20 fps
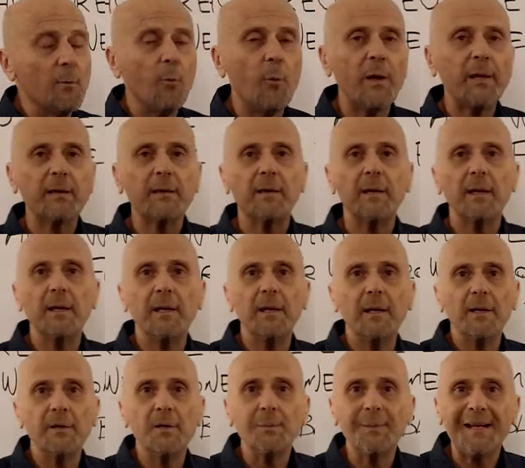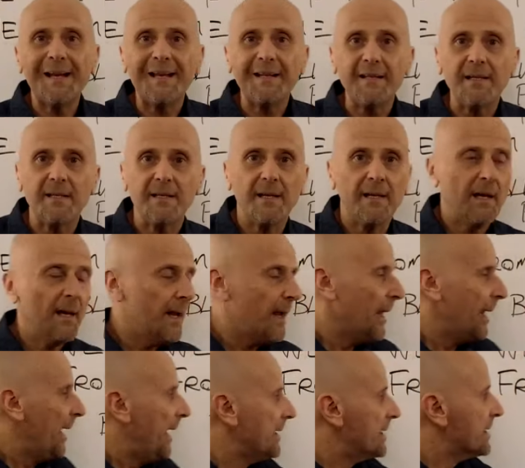with the human entity.
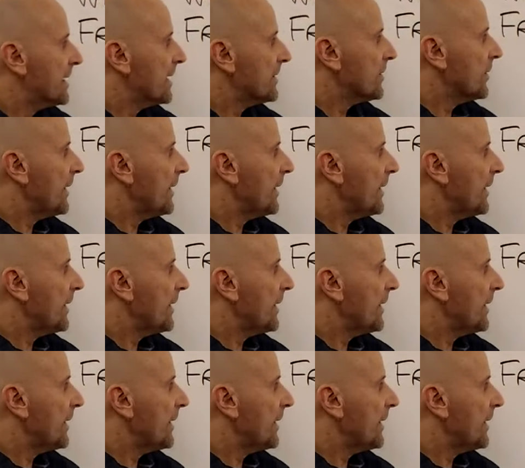It says,